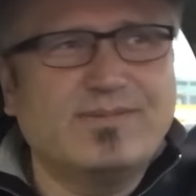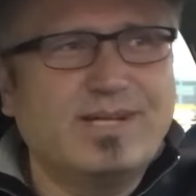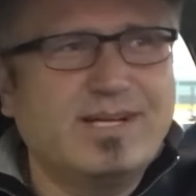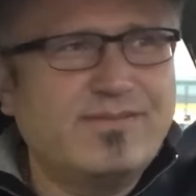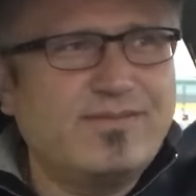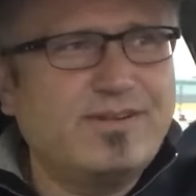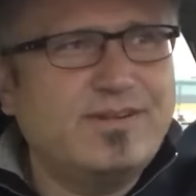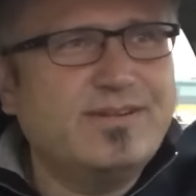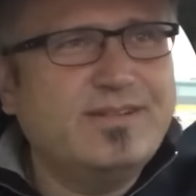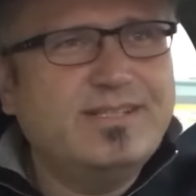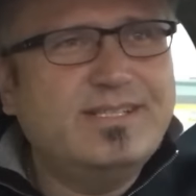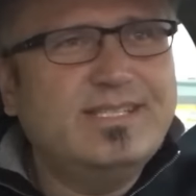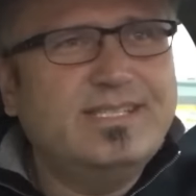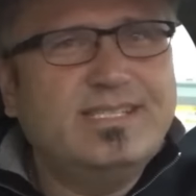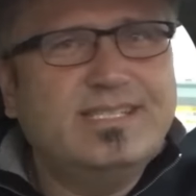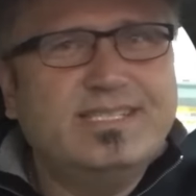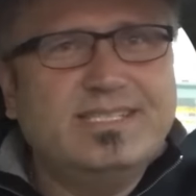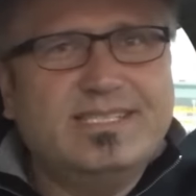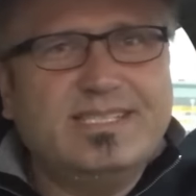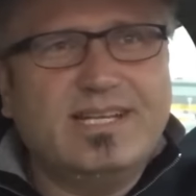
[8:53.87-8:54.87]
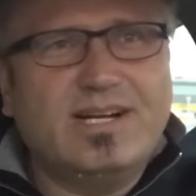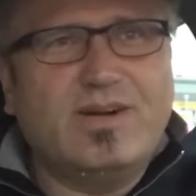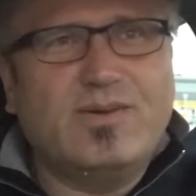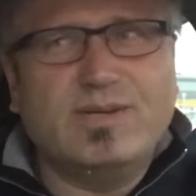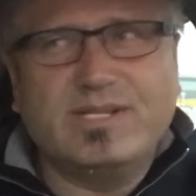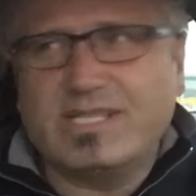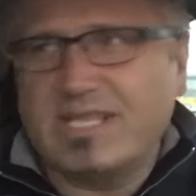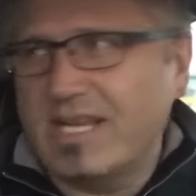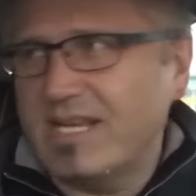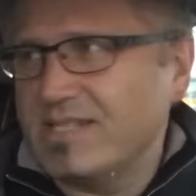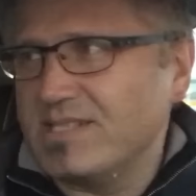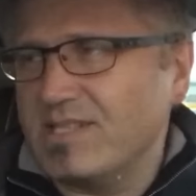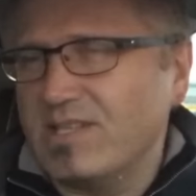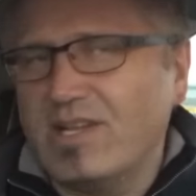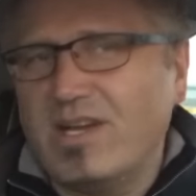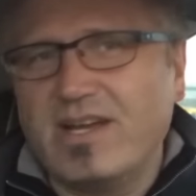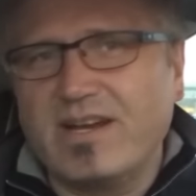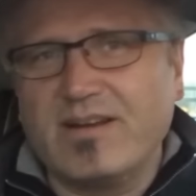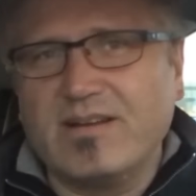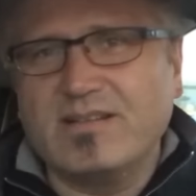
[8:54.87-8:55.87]
Whenever it always has a
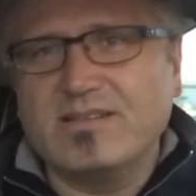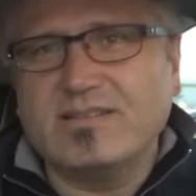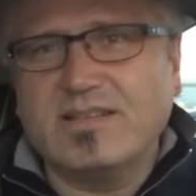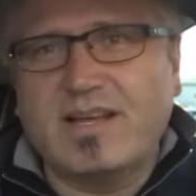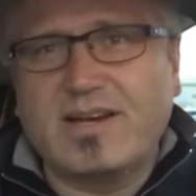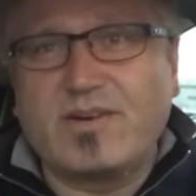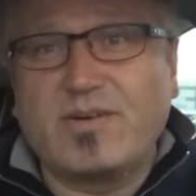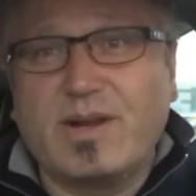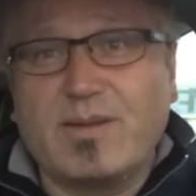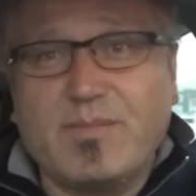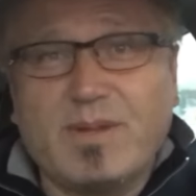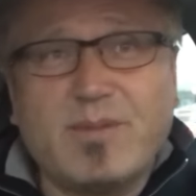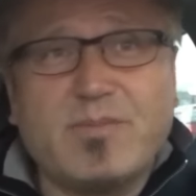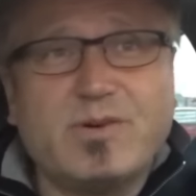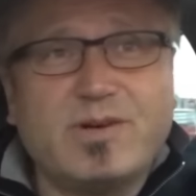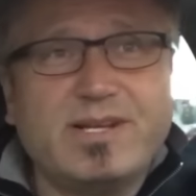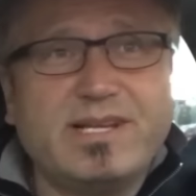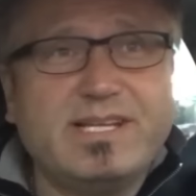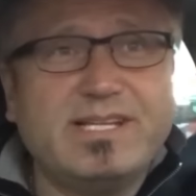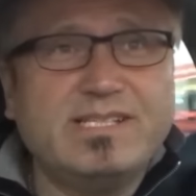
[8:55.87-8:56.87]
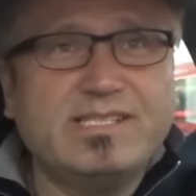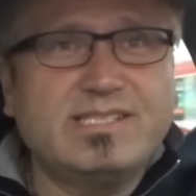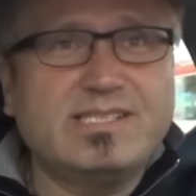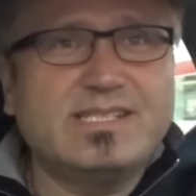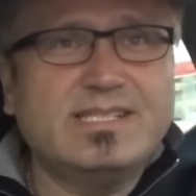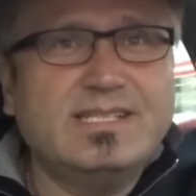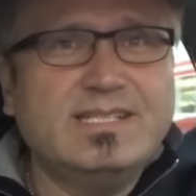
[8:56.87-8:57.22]
lot of, a lot of great memories.